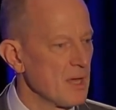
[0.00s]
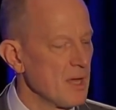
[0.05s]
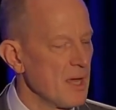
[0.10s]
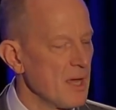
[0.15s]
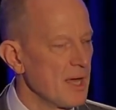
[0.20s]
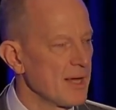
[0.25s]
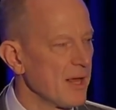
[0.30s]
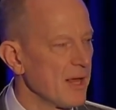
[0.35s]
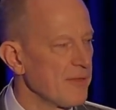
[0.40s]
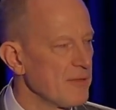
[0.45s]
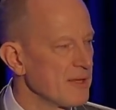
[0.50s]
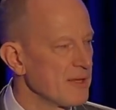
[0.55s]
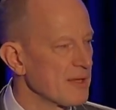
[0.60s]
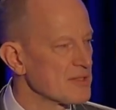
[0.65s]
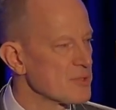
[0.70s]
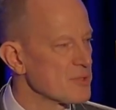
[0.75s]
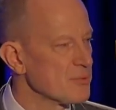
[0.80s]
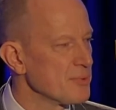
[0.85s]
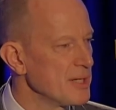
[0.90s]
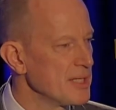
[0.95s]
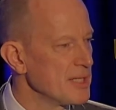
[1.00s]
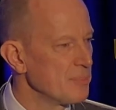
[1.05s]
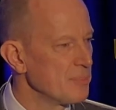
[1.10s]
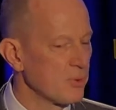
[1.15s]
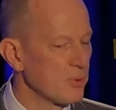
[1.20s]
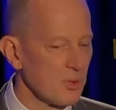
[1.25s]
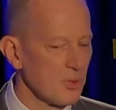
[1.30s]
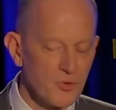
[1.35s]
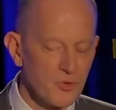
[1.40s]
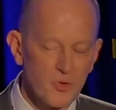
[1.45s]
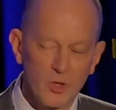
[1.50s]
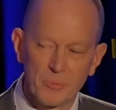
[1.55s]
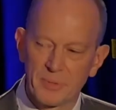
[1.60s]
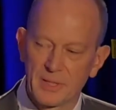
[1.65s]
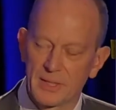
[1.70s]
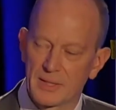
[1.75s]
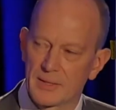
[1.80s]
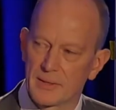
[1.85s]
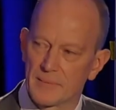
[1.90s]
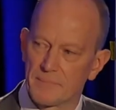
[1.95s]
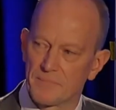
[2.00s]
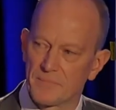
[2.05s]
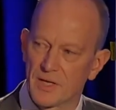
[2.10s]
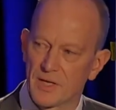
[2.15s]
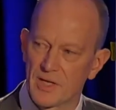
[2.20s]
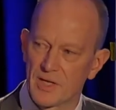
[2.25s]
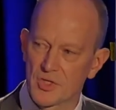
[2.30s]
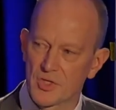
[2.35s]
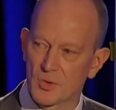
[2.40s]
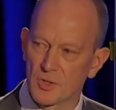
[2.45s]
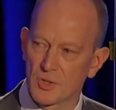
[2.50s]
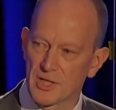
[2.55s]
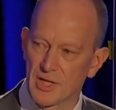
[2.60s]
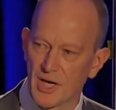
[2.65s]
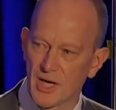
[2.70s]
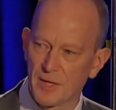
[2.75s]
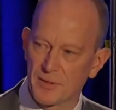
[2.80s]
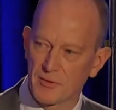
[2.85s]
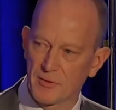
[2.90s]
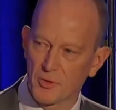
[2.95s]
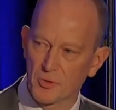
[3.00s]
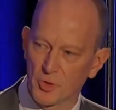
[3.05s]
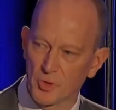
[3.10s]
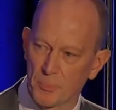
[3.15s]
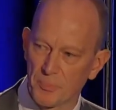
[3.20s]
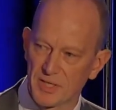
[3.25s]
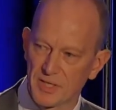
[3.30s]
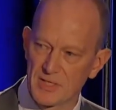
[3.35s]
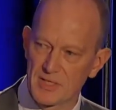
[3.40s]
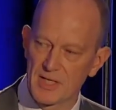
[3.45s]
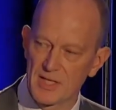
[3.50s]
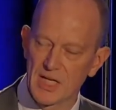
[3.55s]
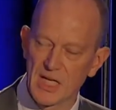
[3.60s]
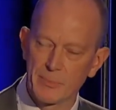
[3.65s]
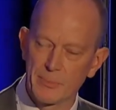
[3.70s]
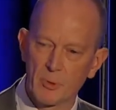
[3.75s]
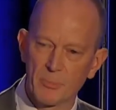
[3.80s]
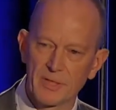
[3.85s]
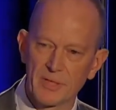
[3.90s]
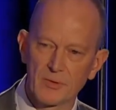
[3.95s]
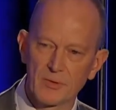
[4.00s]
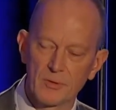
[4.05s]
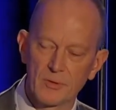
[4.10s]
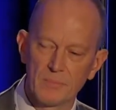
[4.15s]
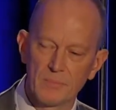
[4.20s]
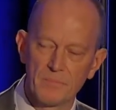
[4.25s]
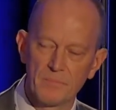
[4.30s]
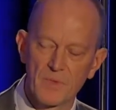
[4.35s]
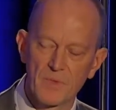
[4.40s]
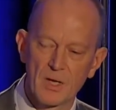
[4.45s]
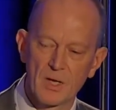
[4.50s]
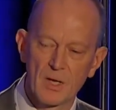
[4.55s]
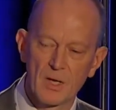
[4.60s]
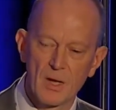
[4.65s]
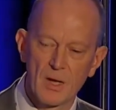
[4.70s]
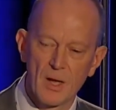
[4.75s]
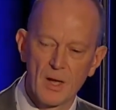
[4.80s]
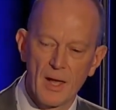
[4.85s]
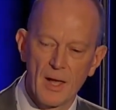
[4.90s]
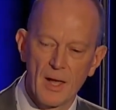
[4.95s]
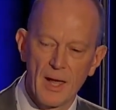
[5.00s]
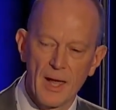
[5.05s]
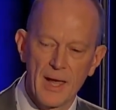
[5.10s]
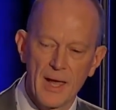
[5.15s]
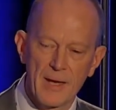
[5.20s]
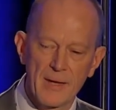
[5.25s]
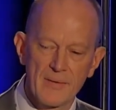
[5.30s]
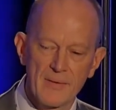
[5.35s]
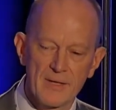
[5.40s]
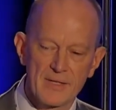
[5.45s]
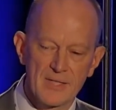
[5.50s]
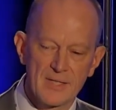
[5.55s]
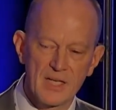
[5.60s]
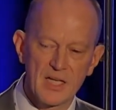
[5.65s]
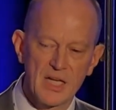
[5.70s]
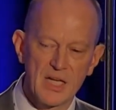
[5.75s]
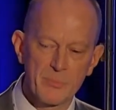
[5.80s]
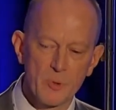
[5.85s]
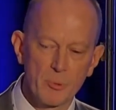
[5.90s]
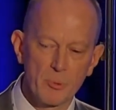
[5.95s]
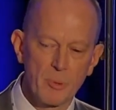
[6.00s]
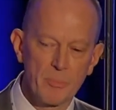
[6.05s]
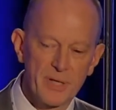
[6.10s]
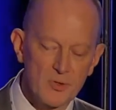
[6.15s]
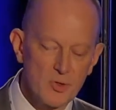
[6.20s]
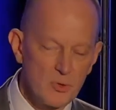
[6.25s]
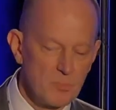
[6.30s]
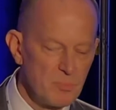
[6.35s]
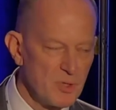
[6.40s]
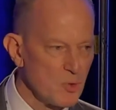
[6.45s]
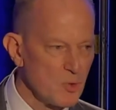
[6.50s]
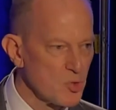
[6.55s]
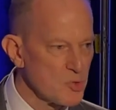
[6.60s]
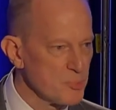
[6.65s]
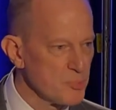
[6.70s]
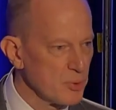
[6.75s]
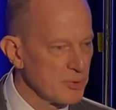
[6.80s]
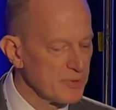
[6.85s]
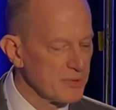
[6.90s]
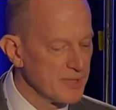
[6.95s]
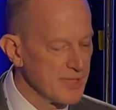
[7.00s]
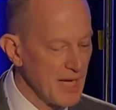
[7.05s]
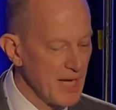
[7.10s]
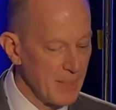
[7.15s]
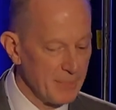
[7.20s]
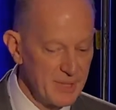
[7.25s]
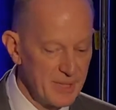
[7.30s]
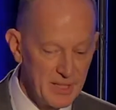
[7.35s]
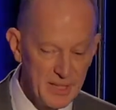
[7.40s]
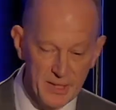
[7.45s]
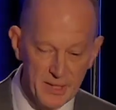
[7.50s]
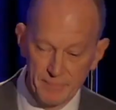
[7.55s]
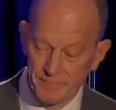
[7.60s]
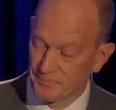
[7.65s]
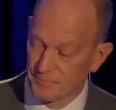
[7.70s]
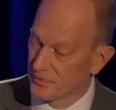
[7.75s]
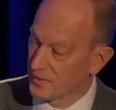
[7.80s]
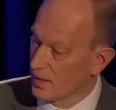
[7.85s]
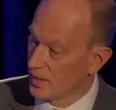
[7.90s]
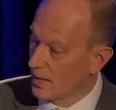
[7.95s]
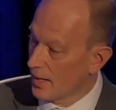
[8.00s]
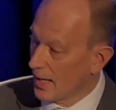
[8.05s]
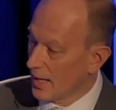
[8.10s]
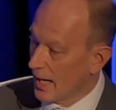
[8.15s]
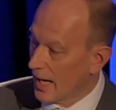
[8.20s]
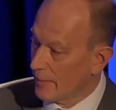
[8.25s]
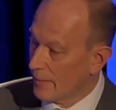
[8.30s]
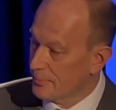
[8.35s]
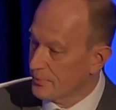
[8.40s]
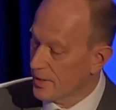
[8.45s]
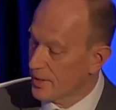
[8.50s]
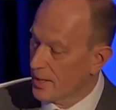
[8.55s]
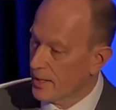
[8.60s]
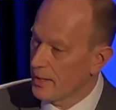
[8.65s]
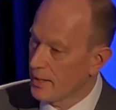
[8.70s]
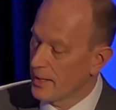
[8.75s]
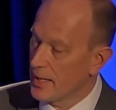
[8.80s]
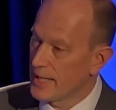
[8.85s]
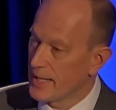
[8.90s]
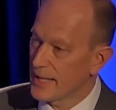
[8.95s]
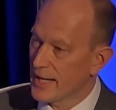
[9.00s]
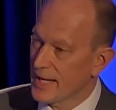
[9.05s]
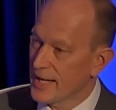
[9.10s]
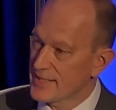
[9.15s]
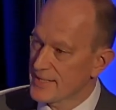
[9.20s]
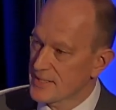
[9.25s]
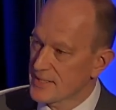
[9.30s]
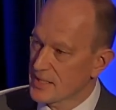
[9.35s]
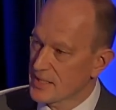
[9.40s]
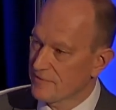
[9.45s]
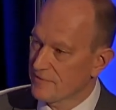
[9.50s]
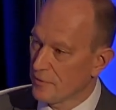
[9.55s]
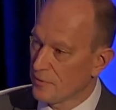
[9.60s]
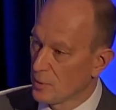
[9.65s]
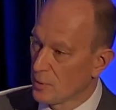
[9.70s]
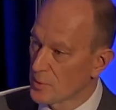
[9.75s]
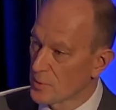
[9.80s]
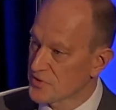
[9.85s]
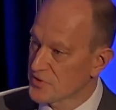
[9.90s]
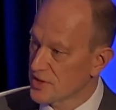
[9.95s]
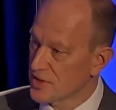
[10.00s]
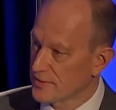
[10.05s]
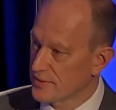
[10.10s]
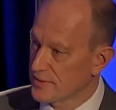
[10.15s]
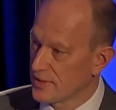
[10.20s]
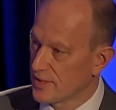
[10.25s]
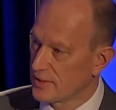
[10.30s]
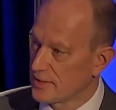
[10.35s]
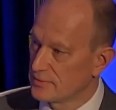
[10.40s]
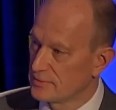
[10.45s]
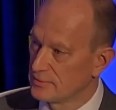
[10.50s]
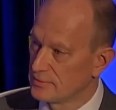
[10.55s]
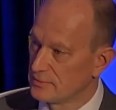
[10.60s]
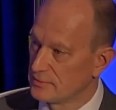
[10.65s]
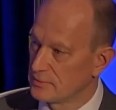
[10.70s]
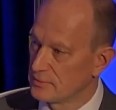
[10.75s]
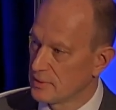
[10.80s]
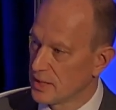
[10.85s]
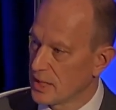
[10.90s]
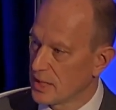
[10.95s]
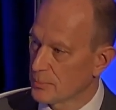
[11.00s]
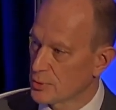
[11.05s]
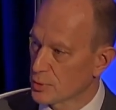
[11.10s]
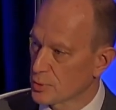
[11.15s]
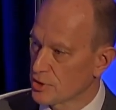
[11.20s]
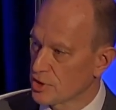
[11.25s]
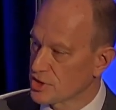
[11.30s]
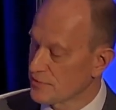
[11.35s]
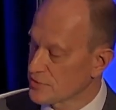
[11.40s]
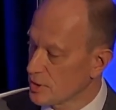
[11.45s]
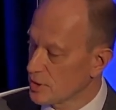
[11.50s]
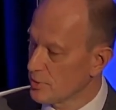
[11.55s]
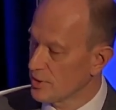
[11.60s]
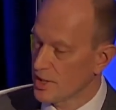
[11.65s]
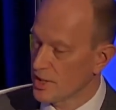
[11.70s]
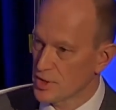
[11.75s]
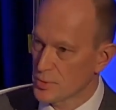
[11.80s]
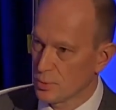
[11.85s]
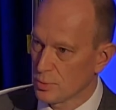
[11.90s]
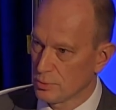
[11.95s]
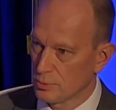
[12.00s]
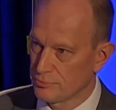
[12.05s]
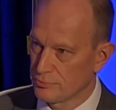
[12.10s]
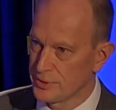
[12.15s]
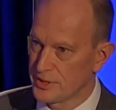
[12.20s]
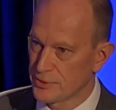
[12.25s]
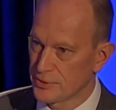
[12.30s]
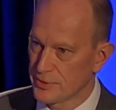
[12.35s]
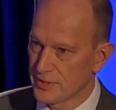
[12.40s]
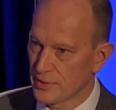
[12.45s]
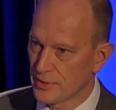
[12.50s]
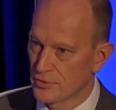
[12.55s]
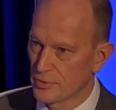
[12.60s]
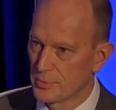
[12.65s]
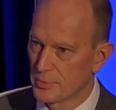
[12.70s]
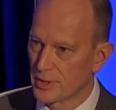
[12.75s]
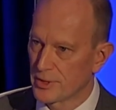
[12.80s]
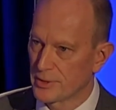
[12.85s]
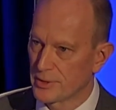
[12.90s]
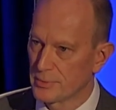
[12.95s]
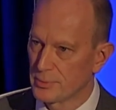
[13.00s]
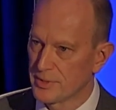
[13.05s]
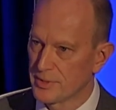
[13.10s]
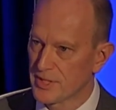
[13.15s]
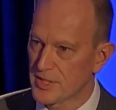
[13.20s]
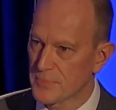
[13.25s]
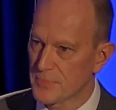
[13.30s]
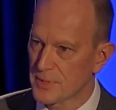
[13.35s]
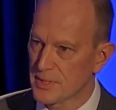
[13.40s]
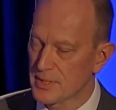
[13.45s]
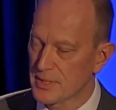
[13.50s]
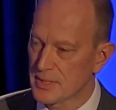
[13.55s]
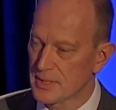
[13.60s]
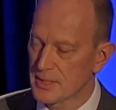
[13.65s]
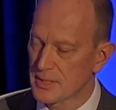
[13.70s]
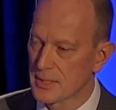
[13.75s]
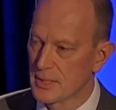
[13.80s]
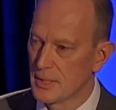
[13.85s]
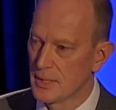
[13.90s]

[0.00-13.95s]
And I think that's a really important topic. And it's only now that the topic is gaining momentum. And it's gaining more momentum because both the RBA, APRA, and ASIC have all said now, and I'm sure that Jeff Summerhayes will reiterate that tomorrow when he speaks,